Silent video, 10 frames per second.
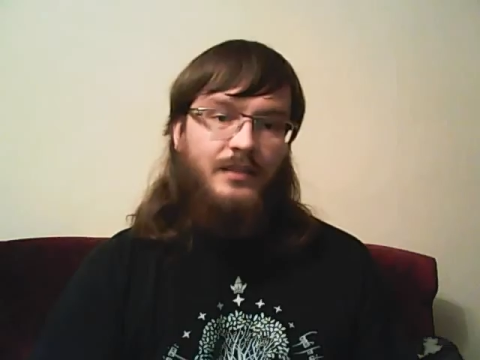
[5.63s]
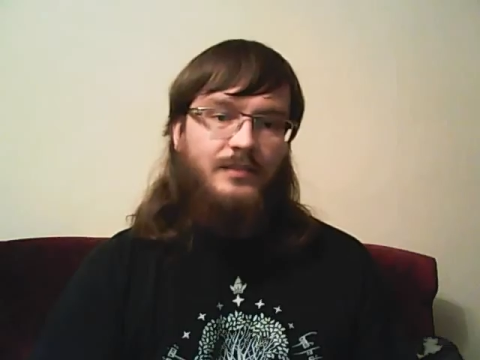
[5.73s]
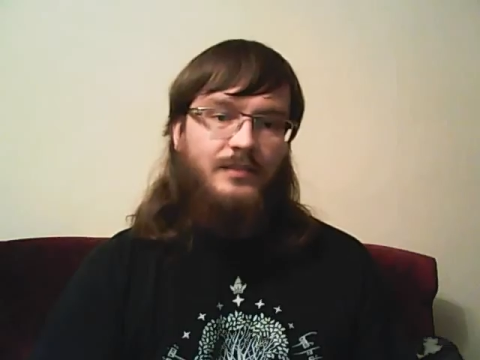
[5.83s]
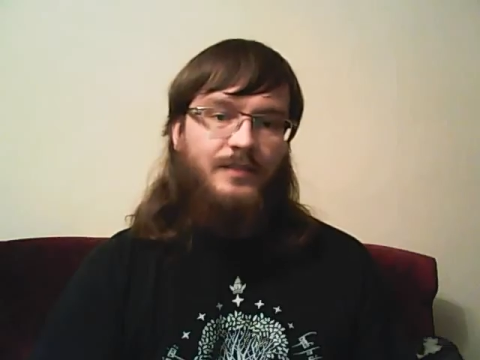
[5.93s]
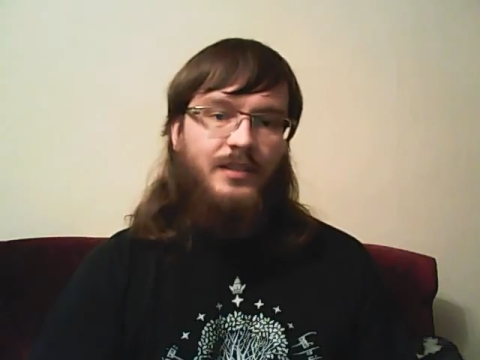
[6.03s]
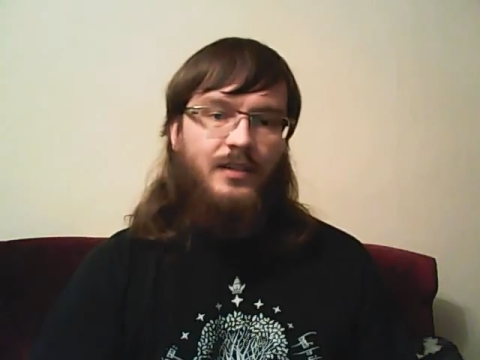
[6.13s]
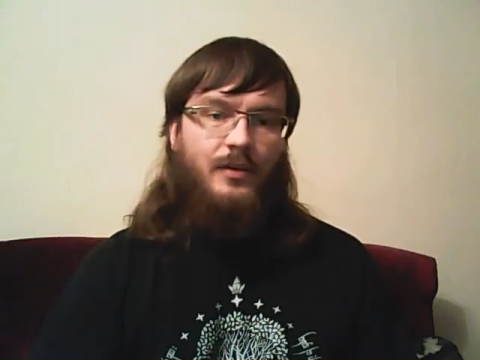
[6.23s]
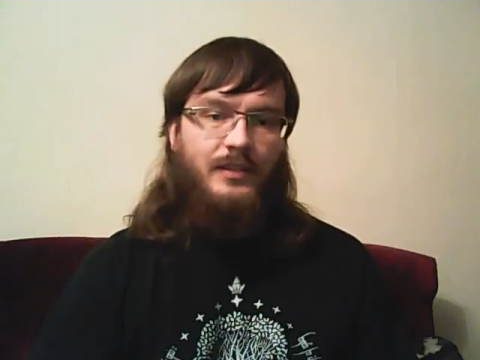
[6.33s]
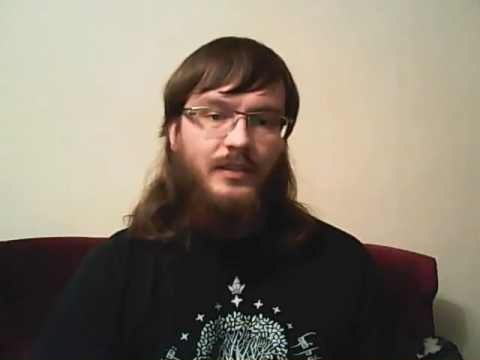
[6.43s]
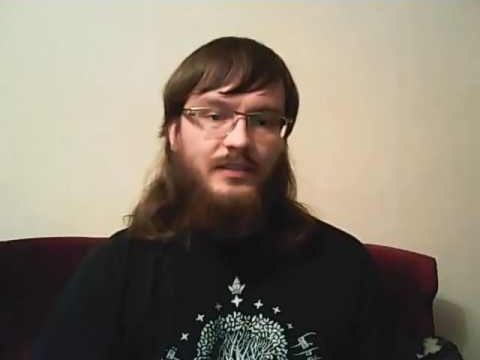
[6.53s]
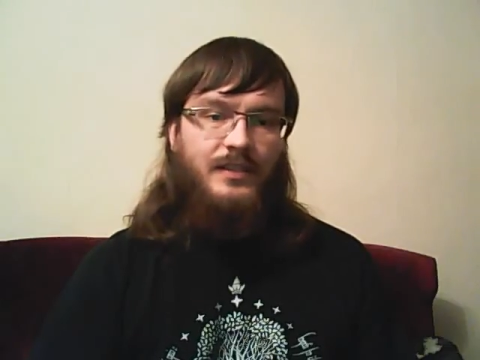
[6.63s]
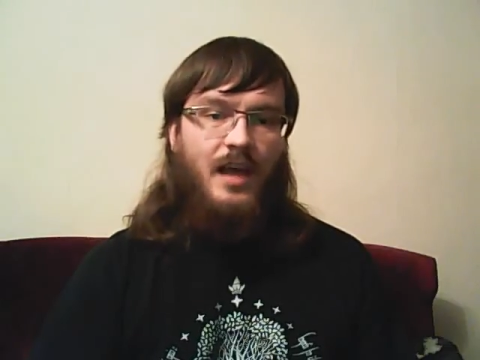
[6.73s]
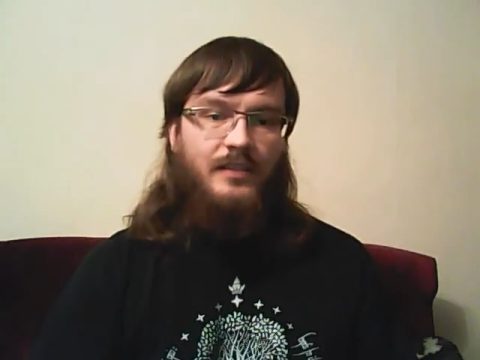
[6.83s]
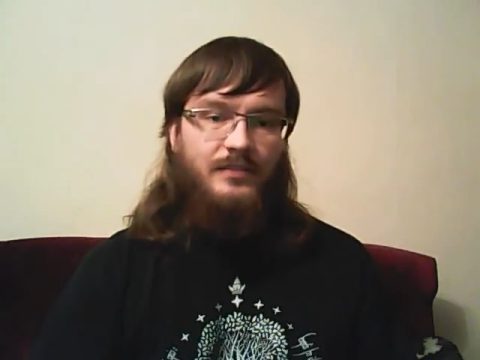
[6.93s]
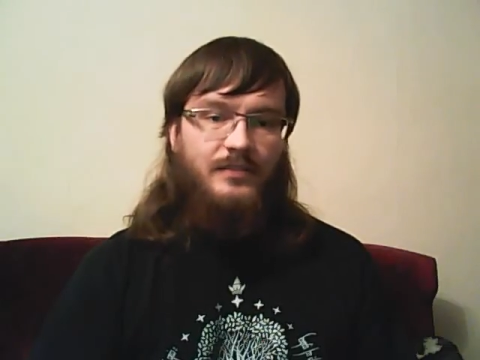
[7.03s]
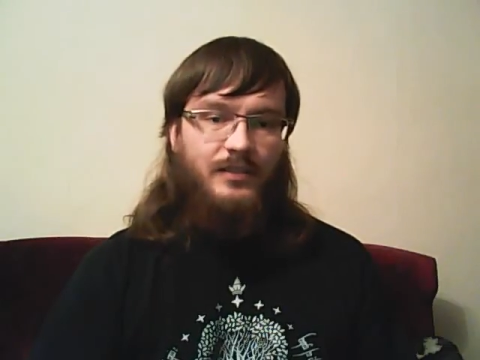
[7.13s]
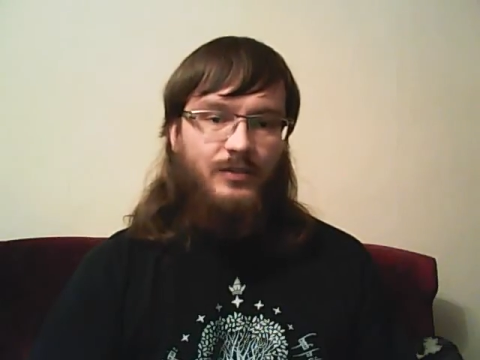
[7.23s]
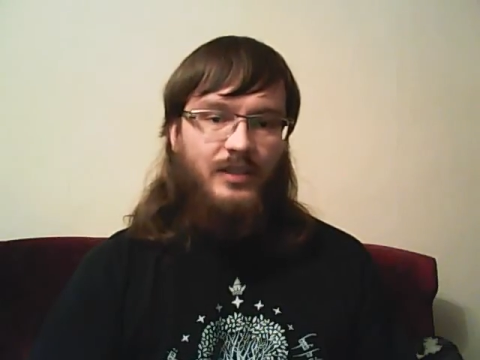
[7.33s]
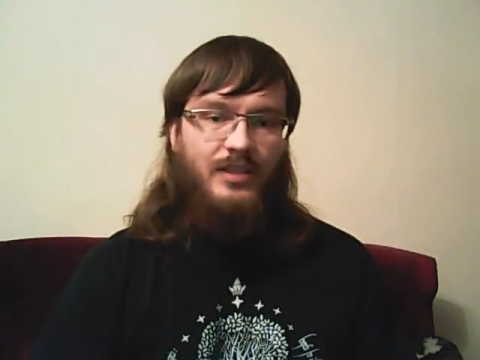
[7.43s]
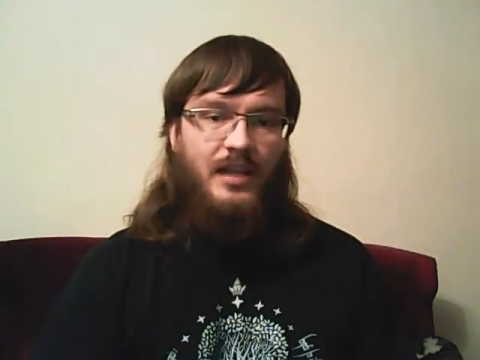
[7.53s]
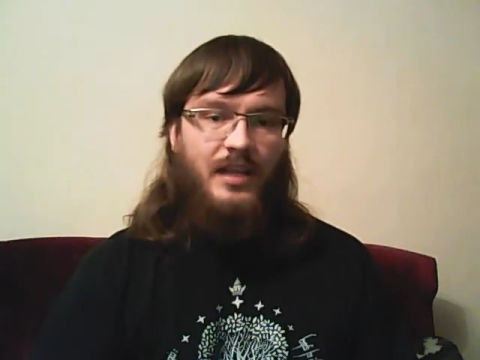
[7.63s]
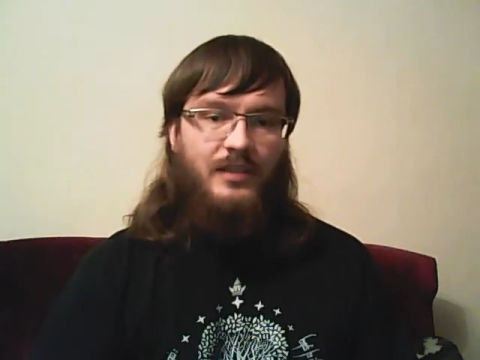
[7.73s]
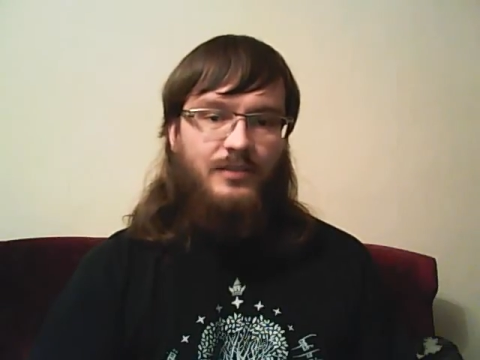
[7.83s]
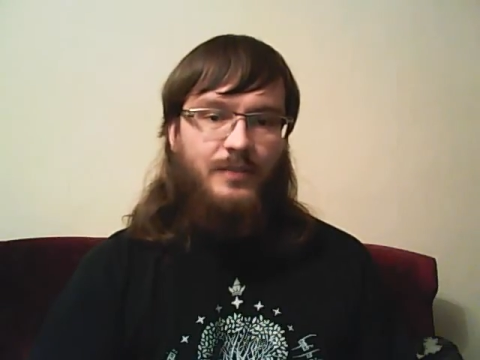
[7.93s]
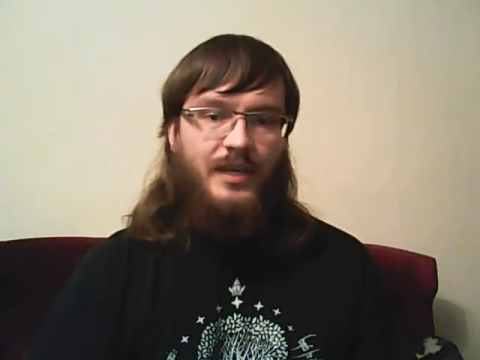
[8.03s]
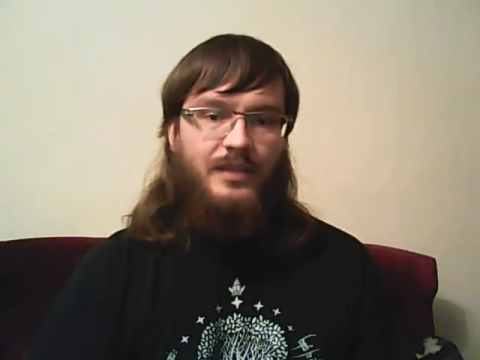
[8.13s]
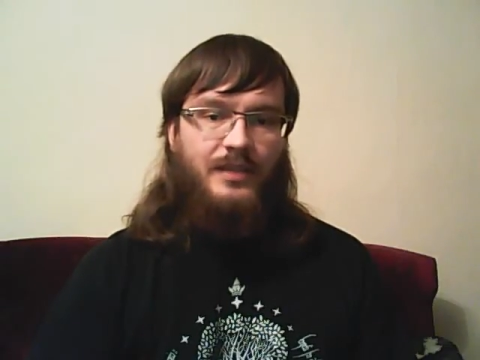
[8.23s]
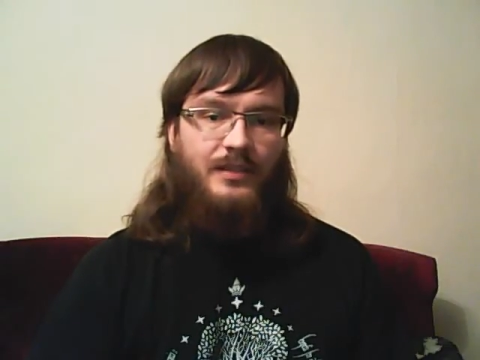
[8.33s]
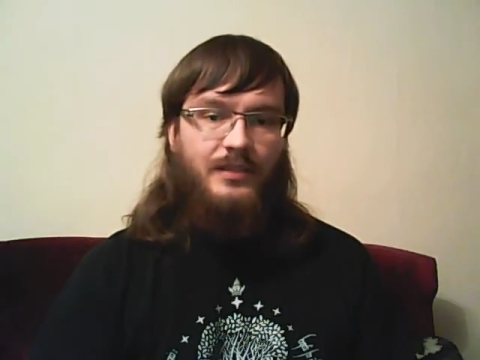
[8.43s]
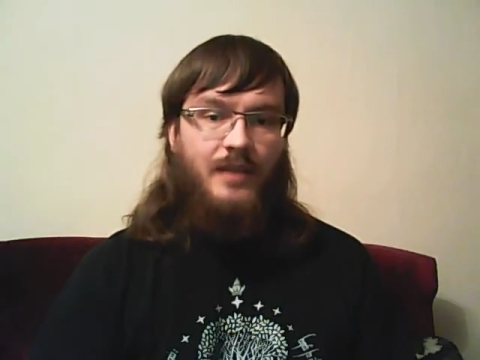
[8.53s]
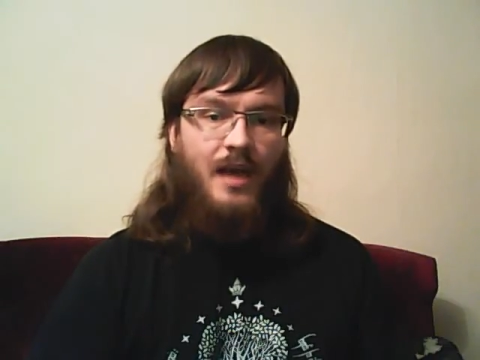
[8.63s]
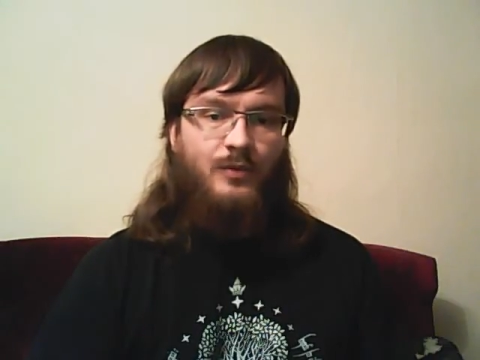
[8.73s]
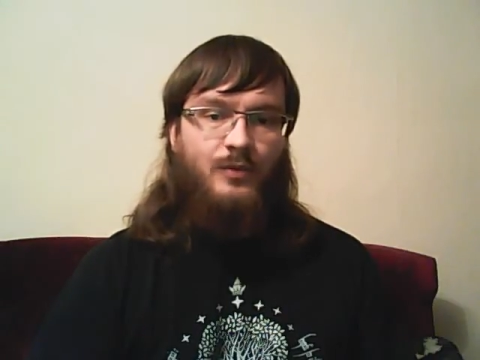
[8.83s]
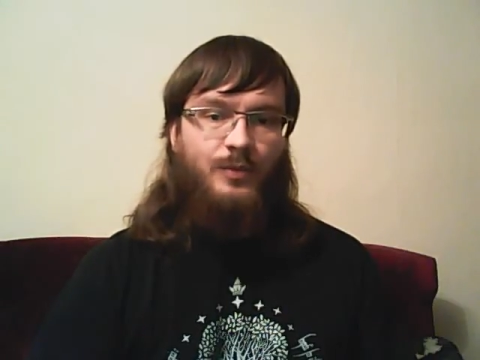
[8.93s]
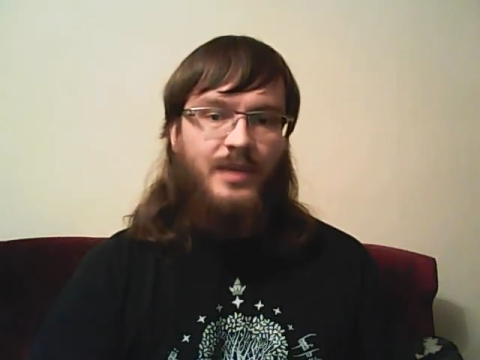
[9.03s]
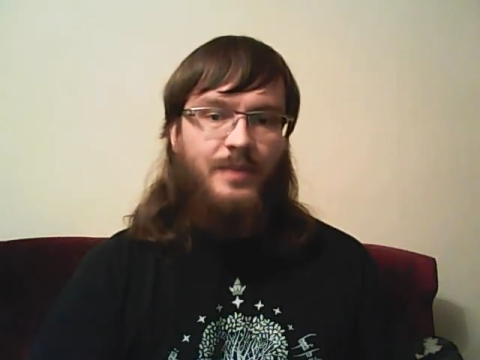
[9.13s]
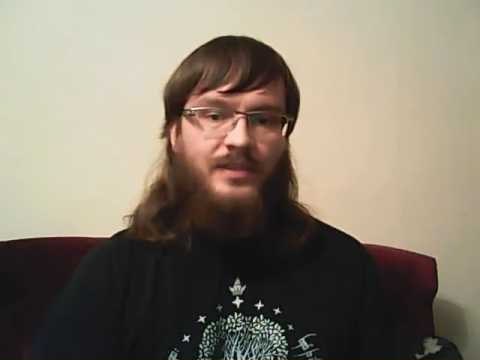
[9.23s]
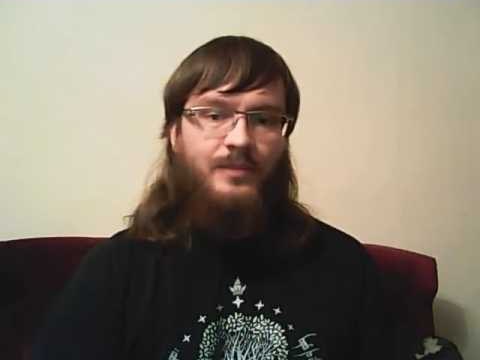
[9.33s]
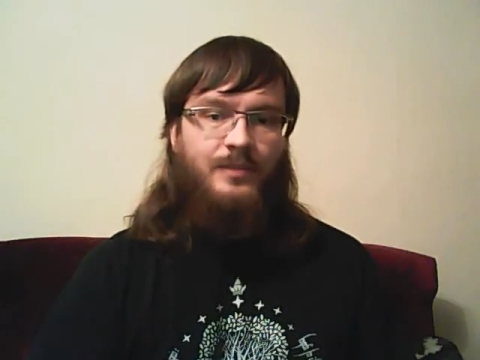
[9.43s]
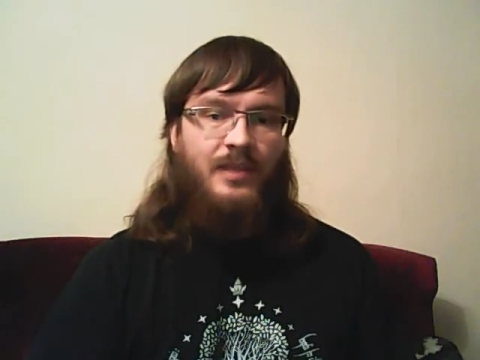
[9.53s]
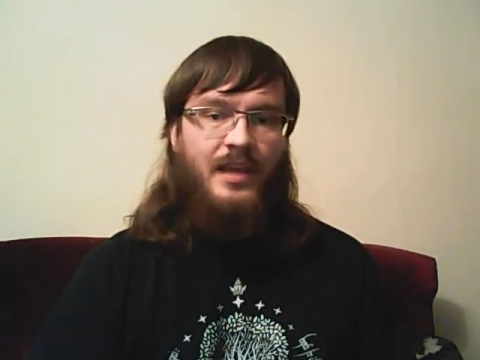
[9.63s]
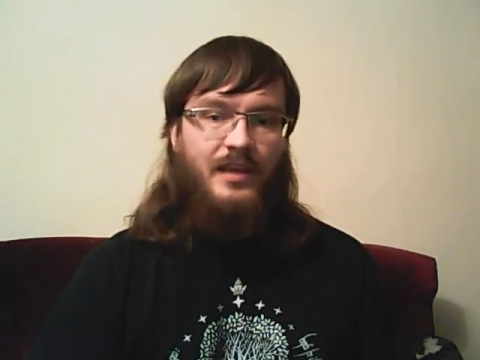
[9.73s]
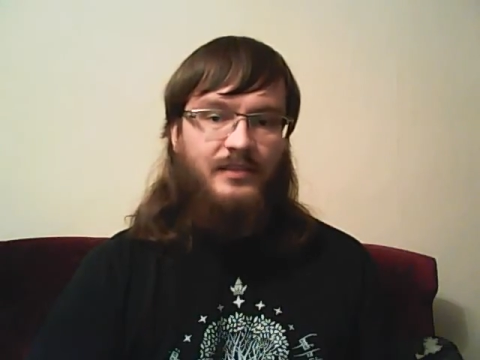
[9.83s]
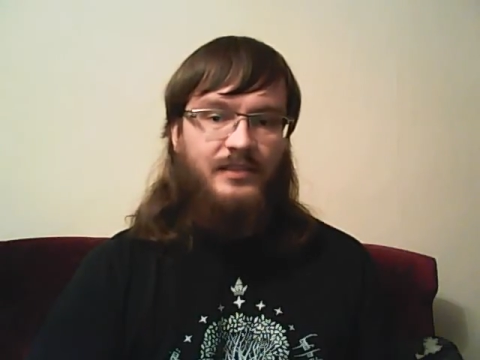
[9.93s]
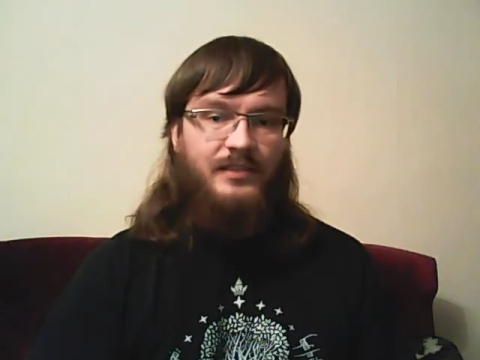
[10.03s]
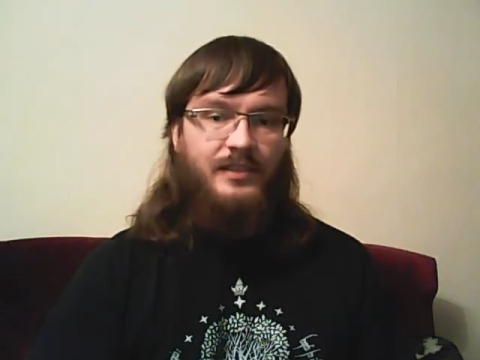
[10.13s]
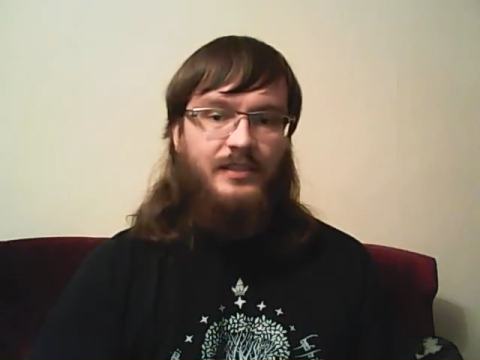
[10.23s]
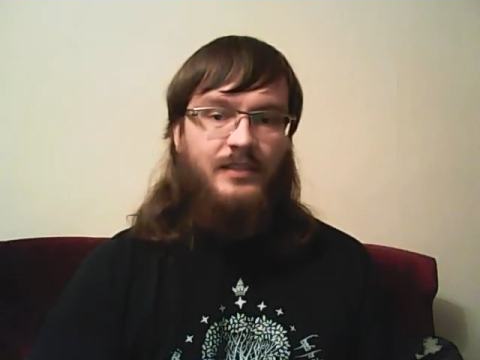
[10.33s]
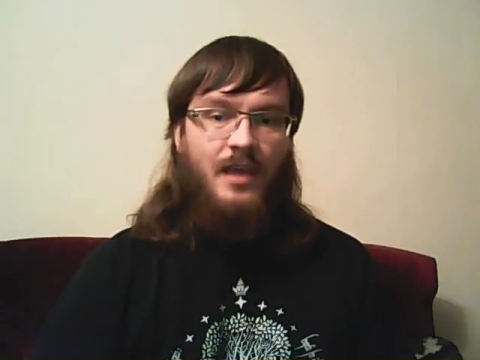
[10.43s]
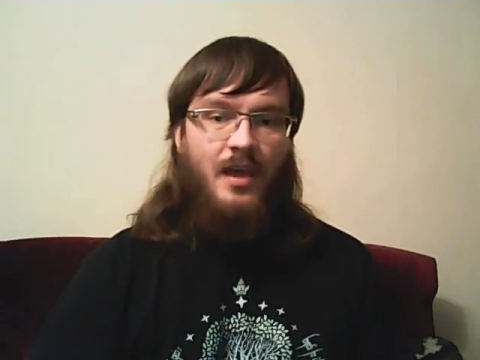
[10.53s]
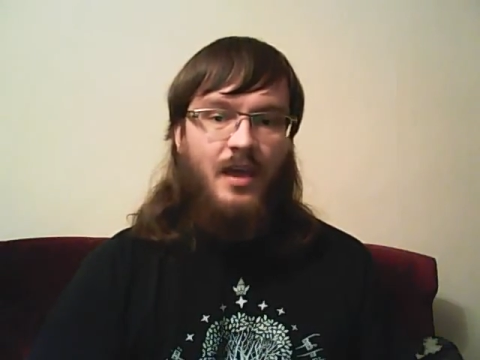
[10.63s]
This video is an answer to a challenge made in How to Be a Better Player series